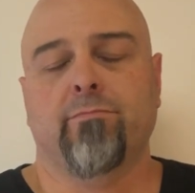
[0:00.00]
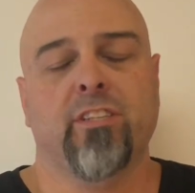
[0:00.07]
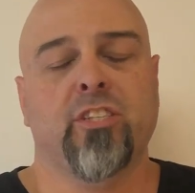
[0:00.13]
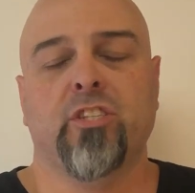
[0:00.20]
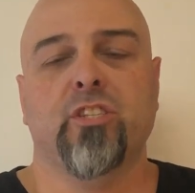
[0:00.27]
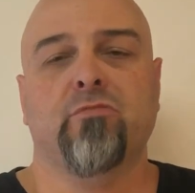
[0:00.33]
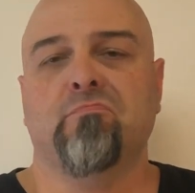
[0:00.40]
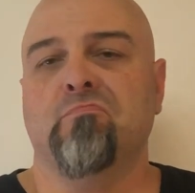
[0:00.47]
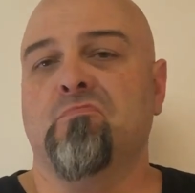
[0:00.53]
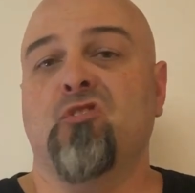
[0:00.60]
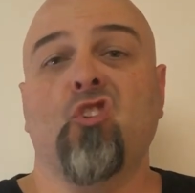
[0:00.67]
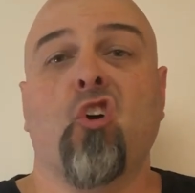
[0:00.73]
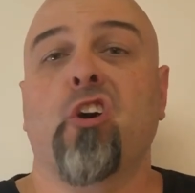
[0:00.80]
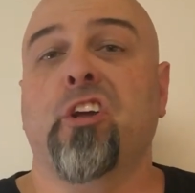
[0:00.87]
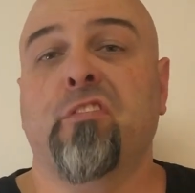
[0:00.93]
It's just
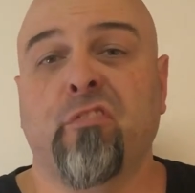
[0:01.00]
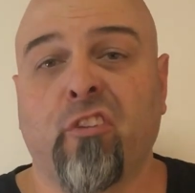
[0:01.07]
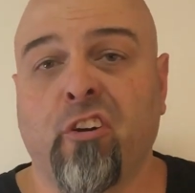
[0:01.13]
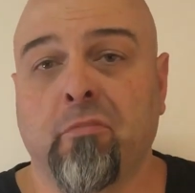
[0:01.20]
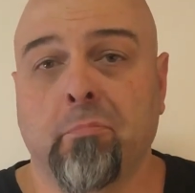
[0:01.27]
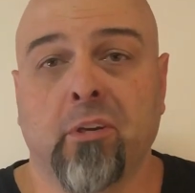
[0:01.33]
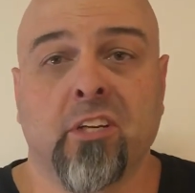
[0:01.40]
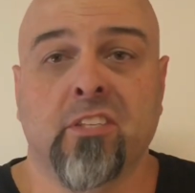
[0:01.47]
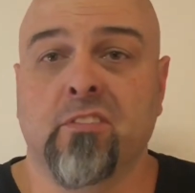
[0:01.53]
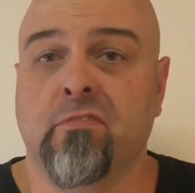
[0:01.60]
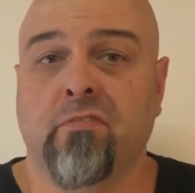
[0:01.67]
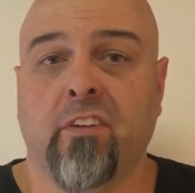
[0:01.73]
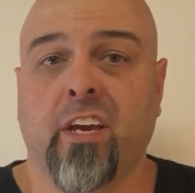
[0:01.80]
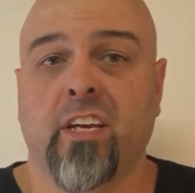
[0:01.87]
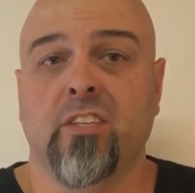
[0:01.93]
ninety-five minutes of
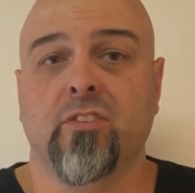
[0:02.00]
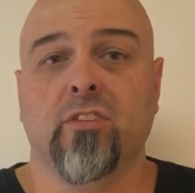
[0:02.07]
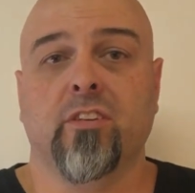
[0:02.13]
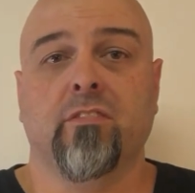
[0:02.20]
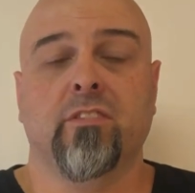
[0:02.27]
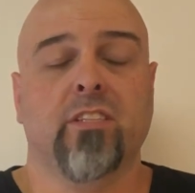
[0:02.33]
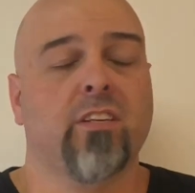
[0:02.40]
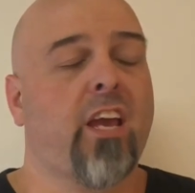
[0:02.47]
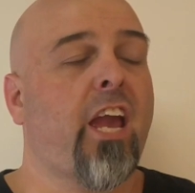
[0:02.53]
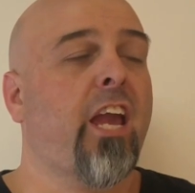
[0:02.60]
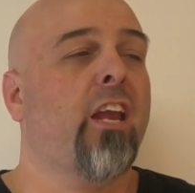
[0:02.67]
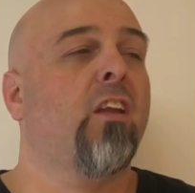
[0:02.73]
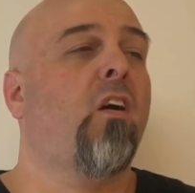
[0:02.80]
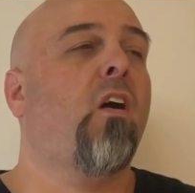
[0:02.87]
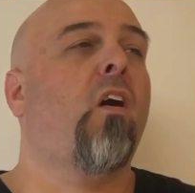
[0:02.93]
fan service
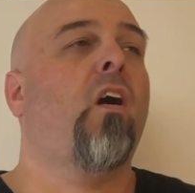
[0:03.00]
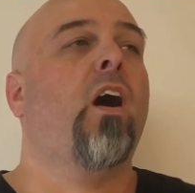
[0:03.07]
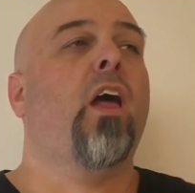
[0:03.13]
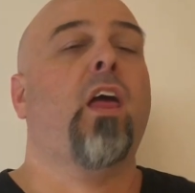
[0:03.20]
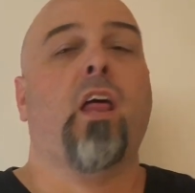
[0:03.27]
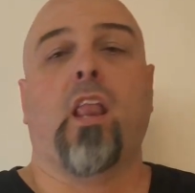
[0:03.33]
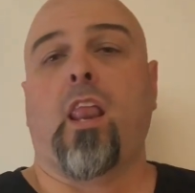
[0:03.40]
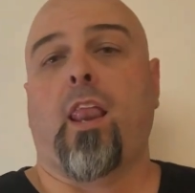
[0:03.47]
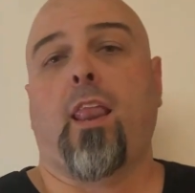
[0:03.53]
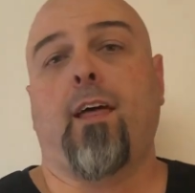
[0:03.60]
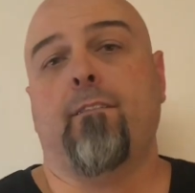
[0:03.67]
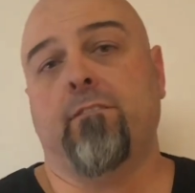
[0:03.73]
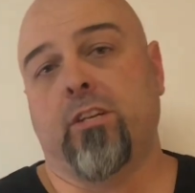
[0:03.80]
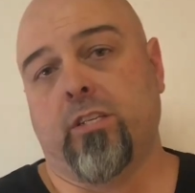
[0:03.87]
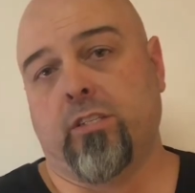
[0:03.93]
and I
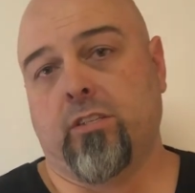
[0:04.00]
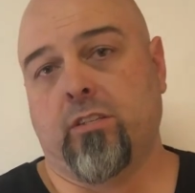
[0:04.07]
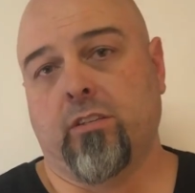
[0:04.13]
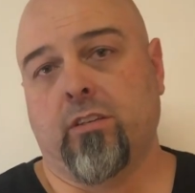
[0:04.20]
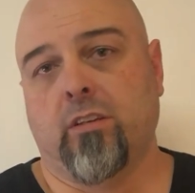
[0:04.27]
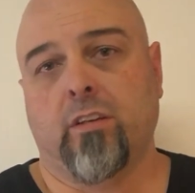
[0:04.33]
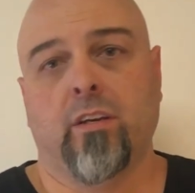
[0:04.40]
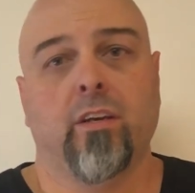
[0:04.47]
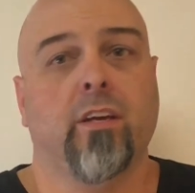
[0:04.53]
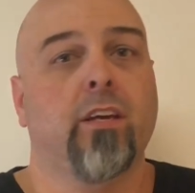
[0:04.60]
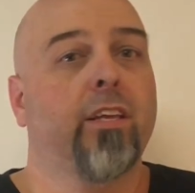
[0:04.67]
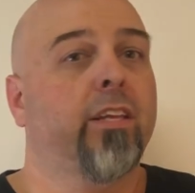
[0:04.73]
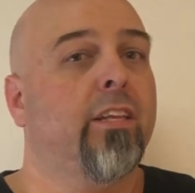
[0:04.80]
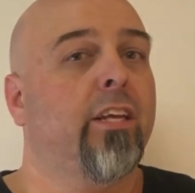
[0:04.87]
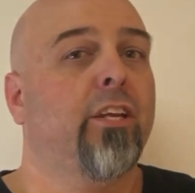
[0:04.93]
loved it.
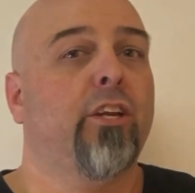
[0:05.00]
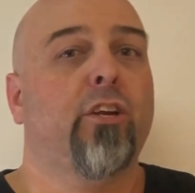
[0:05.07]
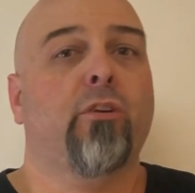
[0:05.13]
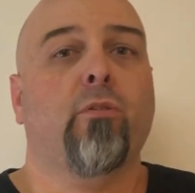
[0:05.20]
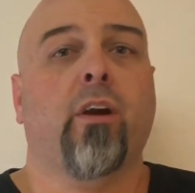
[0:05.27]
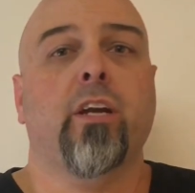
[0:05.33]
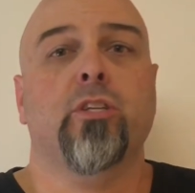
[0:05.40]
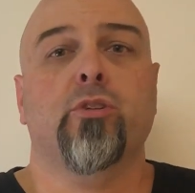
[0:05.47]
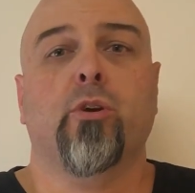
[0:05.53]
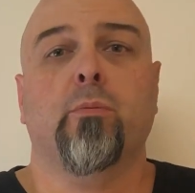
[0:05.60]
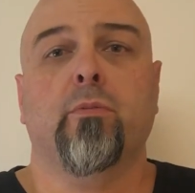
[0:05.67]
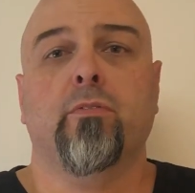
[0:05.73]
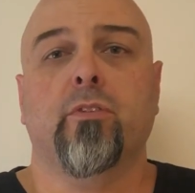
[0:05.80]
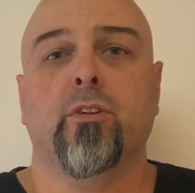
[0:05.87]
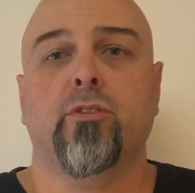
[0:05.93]
They did a great job
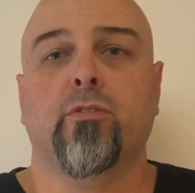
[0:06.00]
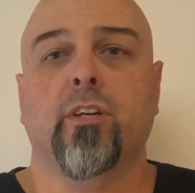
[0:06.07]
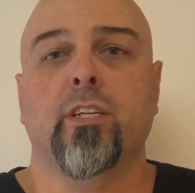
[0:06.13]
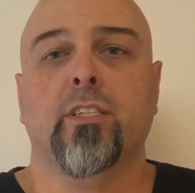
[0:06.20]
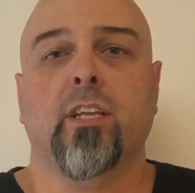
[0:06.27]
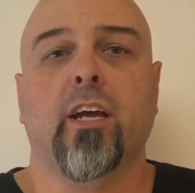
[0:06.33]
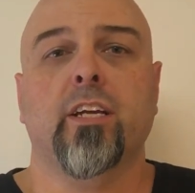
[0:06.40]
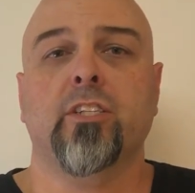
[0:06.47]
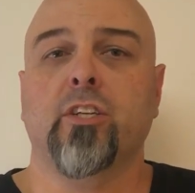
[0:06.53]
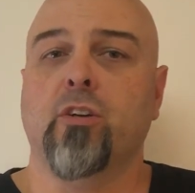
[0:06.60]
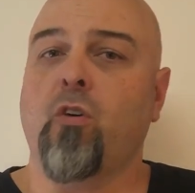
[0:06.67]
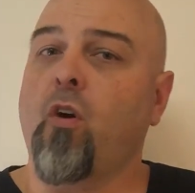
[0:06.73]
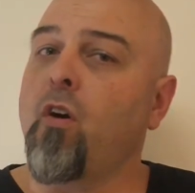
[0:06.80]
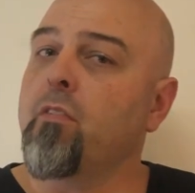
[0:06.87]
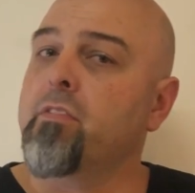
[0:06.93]
of the translation
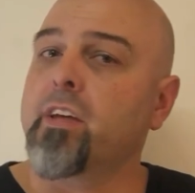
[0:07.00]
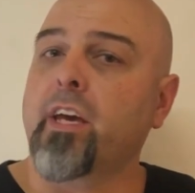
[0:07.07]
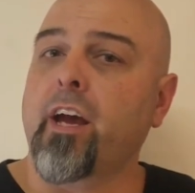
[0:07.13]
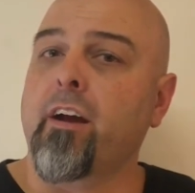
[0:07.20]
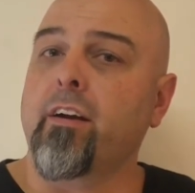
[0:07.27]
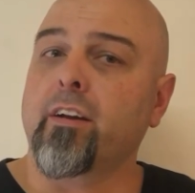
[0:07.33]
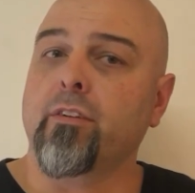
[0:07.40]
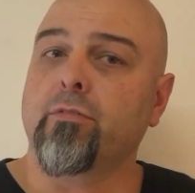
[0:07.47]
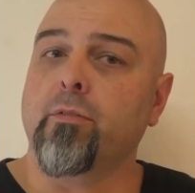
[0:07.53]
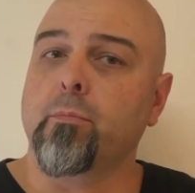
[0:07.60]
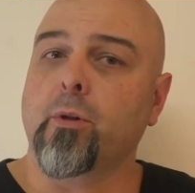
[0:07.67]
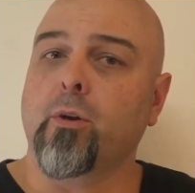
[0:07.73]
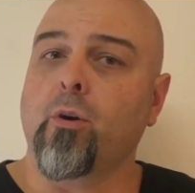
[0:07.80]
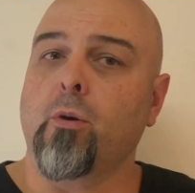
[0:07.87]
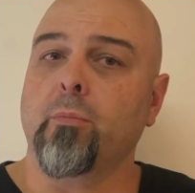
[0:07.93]
of the character from
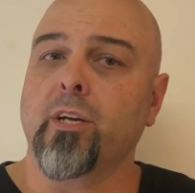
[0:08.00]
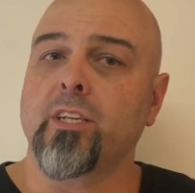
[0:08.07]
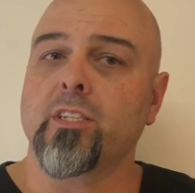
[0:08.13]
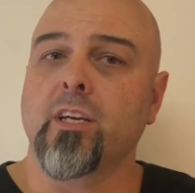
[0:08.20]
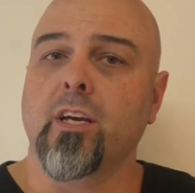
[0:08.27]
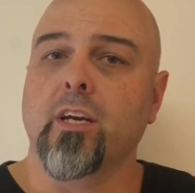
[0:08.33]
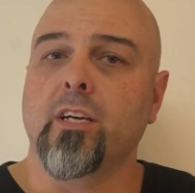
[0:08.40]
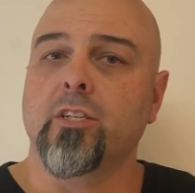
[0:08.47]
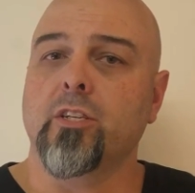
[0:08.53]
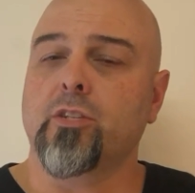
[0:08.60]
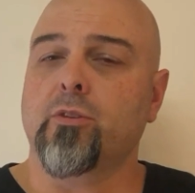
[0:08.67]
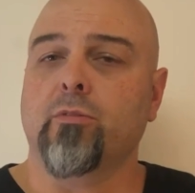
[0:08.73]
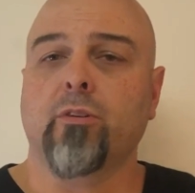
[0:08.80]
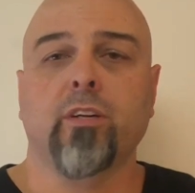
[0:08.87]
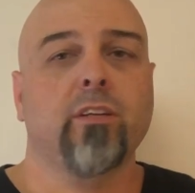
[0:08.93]
the comics to
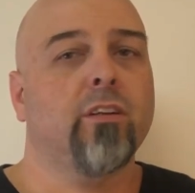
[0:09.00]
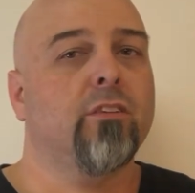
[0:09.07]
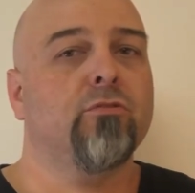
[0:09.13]
screen.